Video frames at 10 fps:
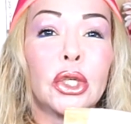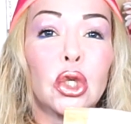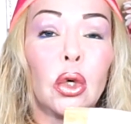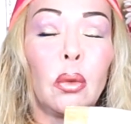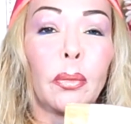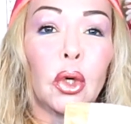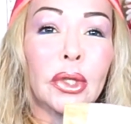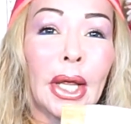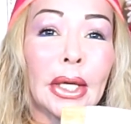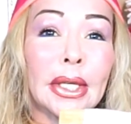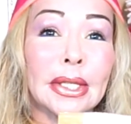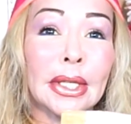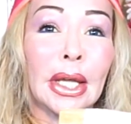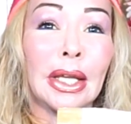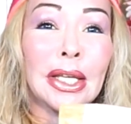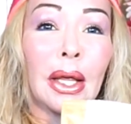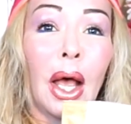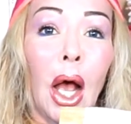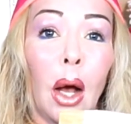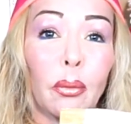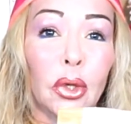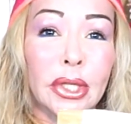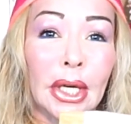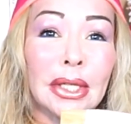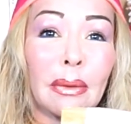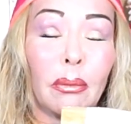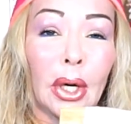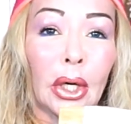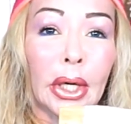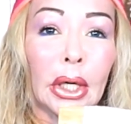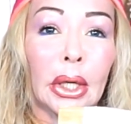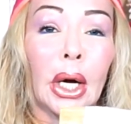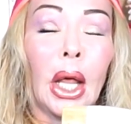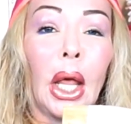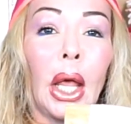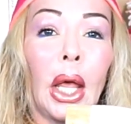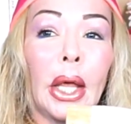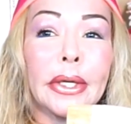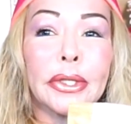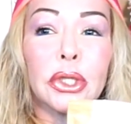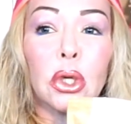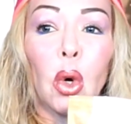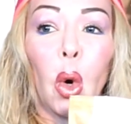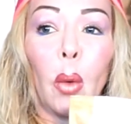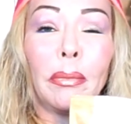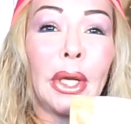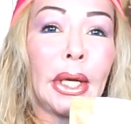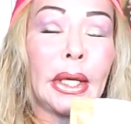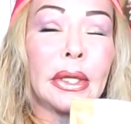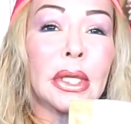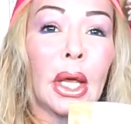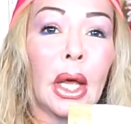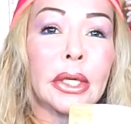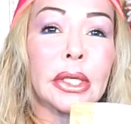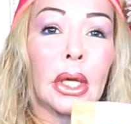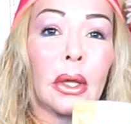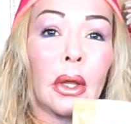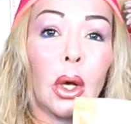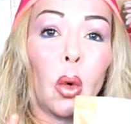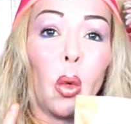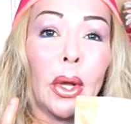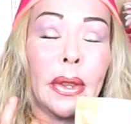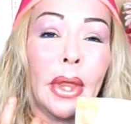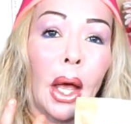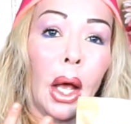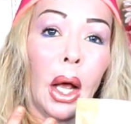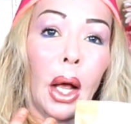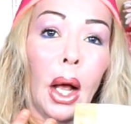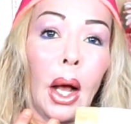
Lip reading: to protect the skin protective barrier, and so meaning that when the